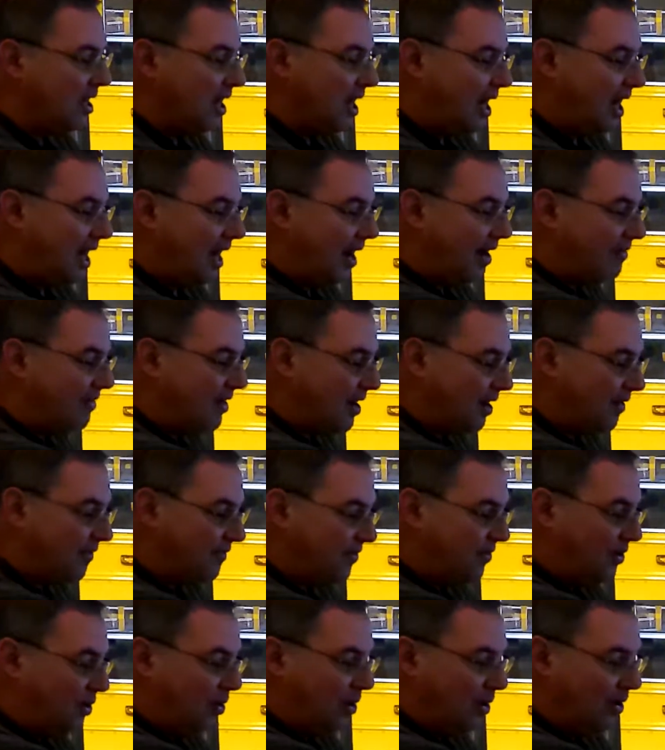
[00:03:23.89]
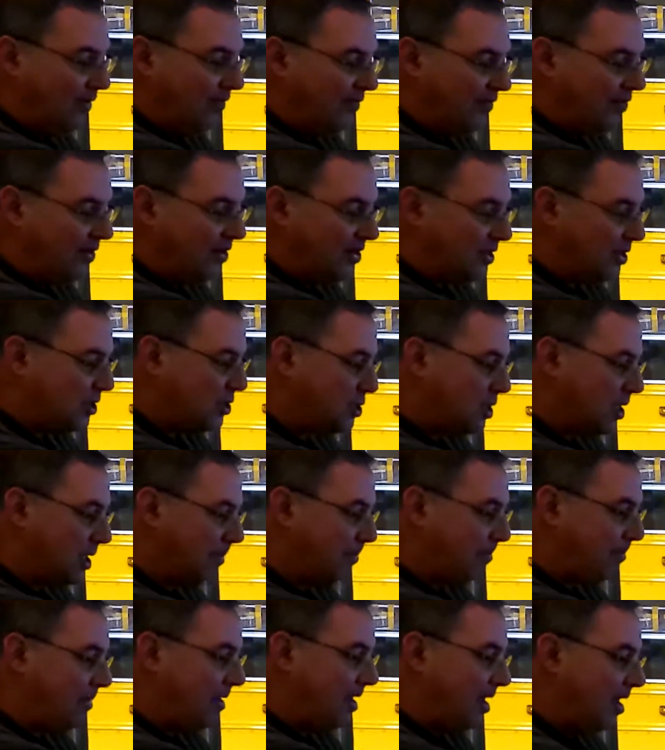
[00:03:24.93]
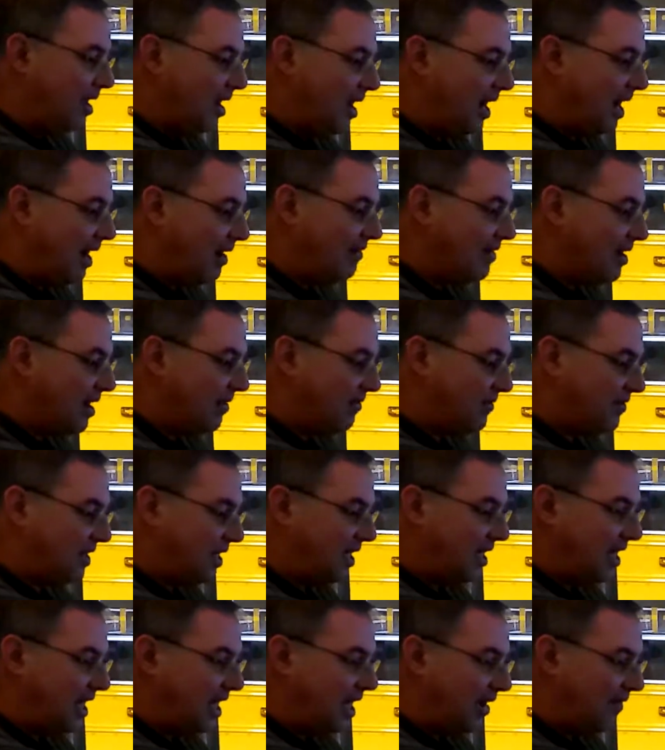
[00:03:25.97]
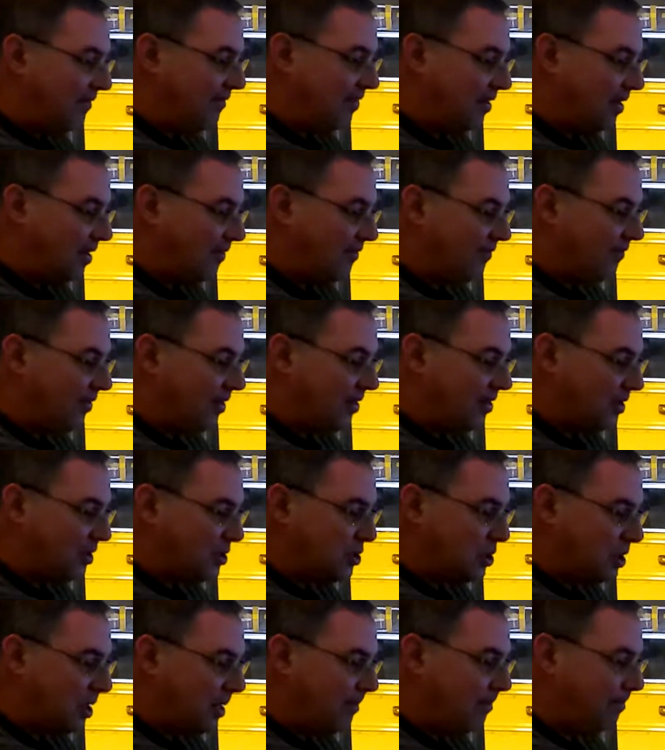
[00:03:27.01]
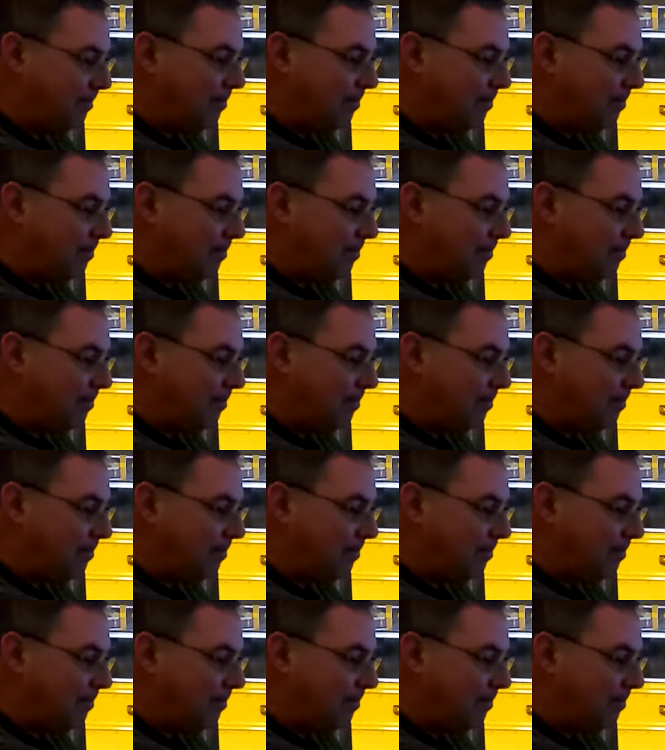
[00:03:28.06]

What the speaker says: I have enough fuel for the trip. I have enough DEF for the trip.